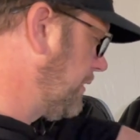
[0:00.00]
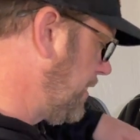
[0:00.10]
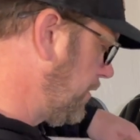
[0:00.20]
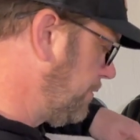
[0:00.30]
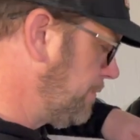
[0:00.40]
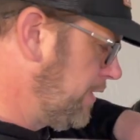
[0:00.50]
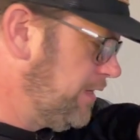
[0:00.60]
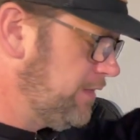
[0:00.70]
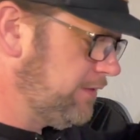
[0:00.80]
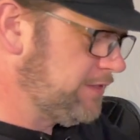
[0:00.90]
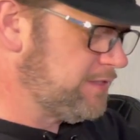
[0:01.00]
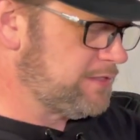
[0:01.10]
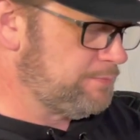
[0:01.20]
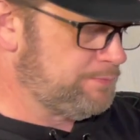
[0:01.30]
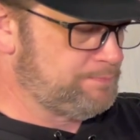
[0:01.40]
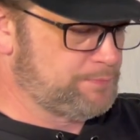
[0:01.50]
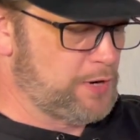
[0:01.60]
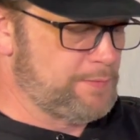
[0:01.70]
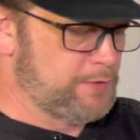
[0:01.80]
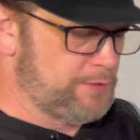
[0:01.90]
about them, this is the
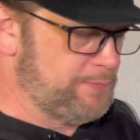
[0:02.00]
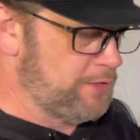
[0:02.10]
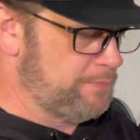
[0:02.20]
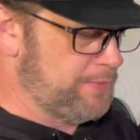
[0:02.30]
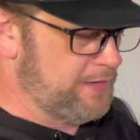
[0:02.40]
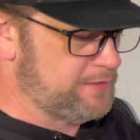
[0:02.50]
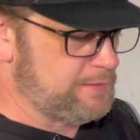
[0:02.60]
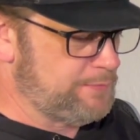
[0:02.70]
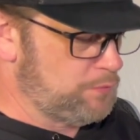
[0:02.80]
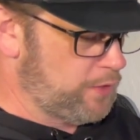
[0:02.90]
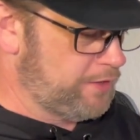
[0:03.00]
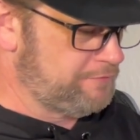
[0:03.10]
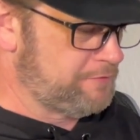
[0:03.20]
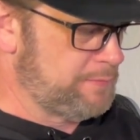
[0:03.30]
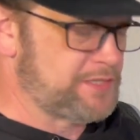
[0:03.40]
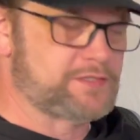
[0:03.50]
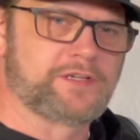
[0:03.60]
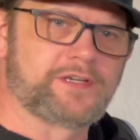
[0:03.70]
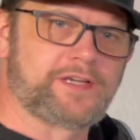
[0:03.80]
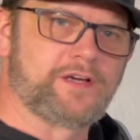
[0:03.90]
primary pair of pants I've been wearing for my
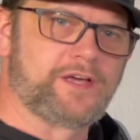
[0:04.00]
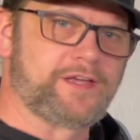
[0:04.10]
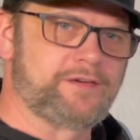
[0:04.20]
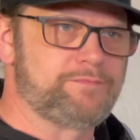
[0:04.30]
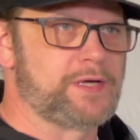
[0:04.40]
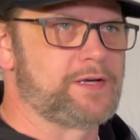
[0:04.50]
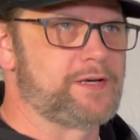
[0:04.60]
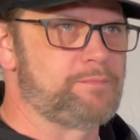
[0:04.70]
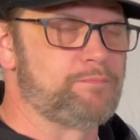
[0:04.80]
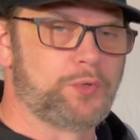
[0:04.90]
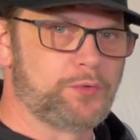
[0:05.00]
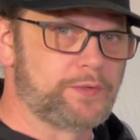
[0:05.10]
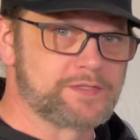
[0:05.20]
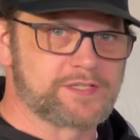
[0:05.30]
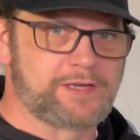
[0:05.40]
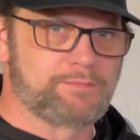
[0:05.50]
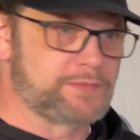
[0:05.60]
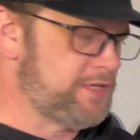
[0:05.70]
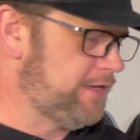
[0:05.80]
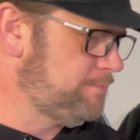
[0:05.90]
Sunday night Bruins themed
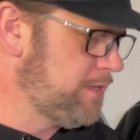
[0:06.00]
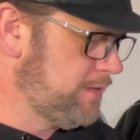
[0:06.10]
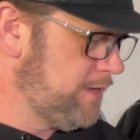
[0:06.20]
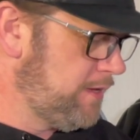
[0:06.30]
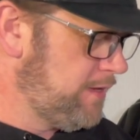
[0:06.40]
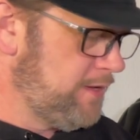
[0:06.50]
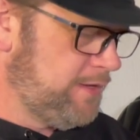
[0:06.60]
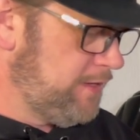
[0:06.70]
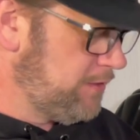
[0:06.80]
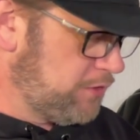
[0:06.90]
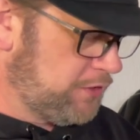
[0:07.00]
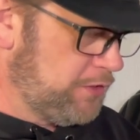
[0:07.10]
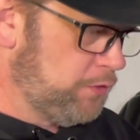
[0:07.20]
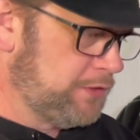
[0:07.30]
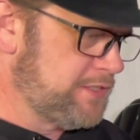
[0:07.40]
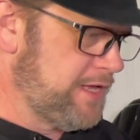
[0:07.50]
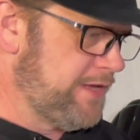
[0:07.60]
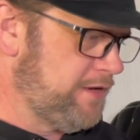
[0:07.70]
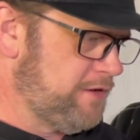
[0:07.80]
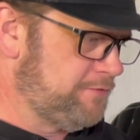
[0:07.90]
team. Just an old
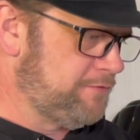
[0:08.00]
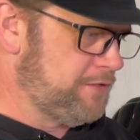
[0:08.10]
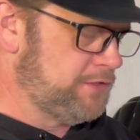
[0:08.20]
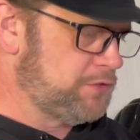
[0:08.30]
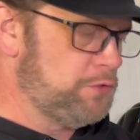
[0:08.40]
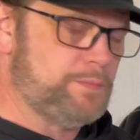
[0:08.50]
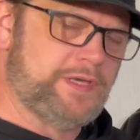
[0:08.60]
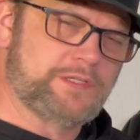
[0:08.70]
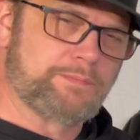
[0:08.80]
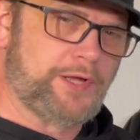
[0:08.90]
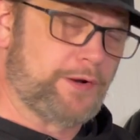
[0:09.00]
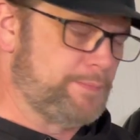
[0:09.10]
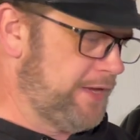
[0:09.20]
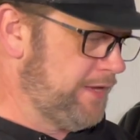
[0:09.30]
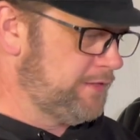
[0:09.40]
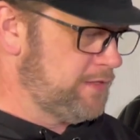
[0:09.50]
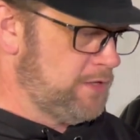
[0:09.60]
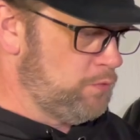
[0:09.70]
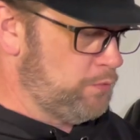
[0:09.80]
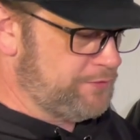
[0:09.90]
set of the 2-piece player pant
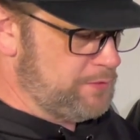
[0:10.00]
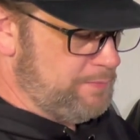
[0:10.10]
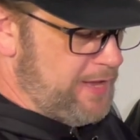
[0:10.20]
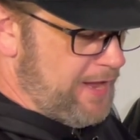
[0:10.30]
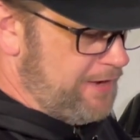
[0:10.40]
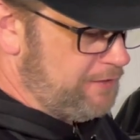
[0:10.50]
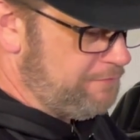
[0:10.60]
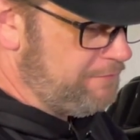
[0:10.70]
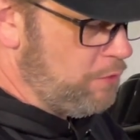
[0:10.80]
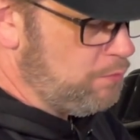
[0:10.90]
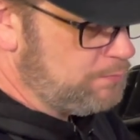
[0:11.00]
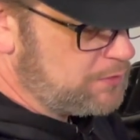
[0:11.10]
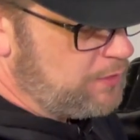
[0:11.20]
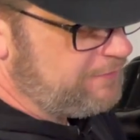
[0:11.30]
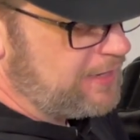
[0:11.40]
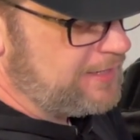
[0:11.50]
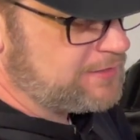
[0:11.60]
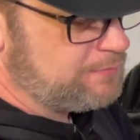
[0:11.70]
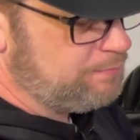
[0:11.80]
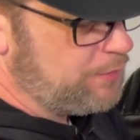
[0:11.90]
with some added foam, so I've got
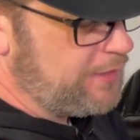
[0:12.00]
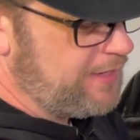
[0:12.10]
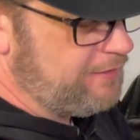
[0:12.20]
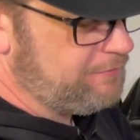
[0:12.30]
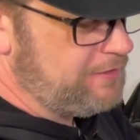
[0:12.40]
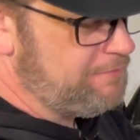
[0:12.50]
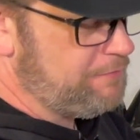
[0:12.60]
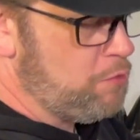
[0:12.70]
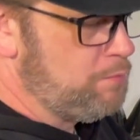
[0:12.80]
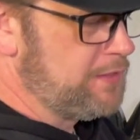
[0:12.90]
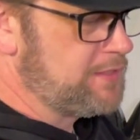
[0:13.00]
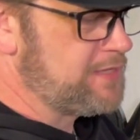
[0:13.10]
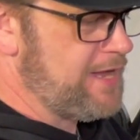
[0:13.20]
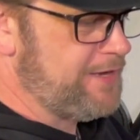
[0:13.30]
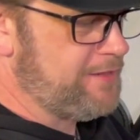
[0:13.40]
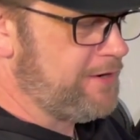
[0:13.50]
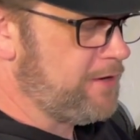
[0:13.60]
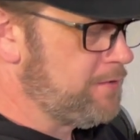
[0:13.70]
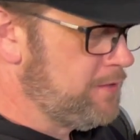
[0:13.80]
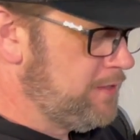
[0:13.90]
some pretty hefty foam inside of
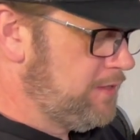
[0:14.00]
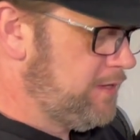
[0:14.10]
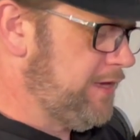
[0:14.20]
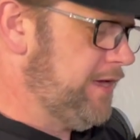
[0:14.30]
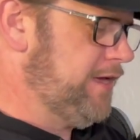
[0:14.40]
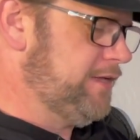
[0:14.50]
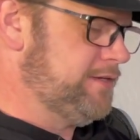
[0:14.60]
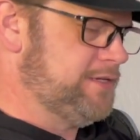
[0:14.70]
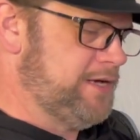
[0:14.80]
there, and